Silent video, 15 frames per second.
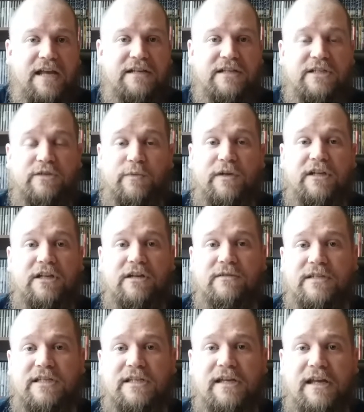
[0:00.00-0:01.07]
I just really
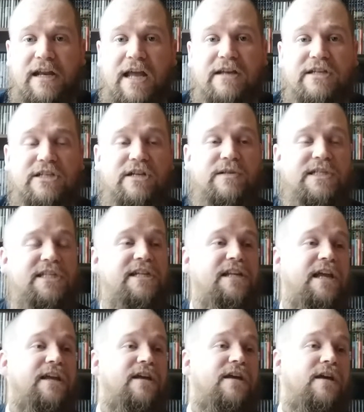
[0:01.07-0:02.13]
don't see, and I just don't see
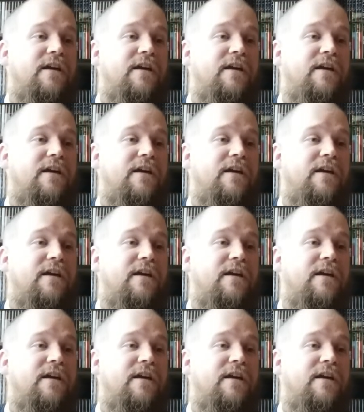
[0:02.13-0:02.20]
like